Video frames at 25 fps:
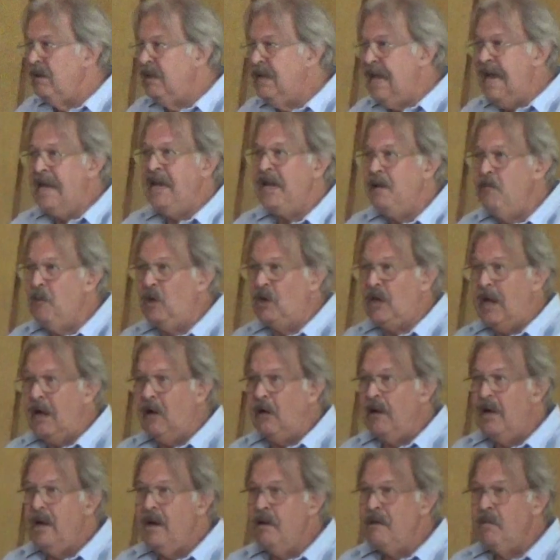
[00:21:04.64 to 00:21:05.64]
getting
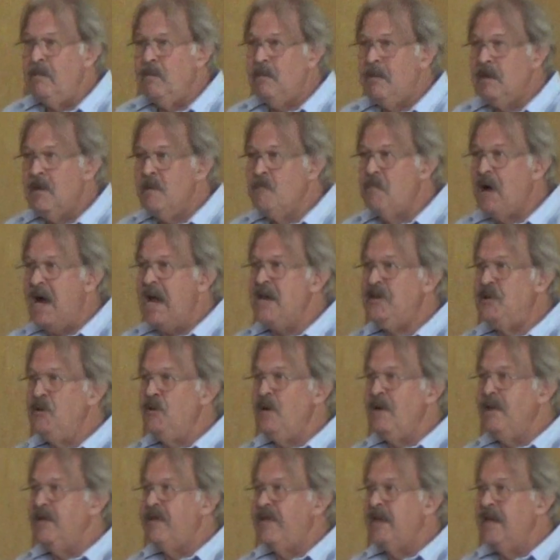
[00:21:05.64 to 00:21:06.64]
malaria by
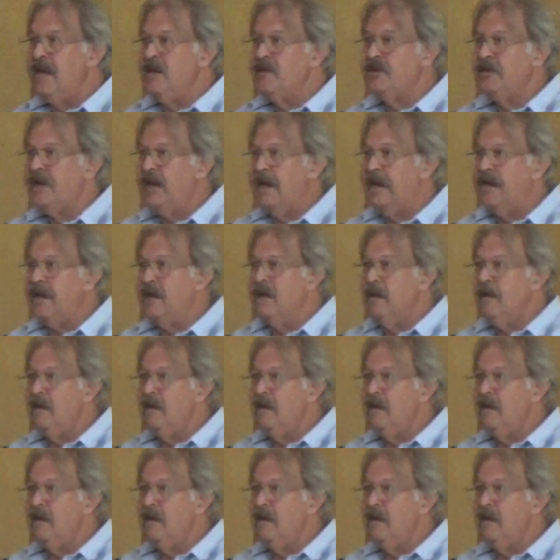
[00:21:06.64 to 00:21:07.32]
doing things like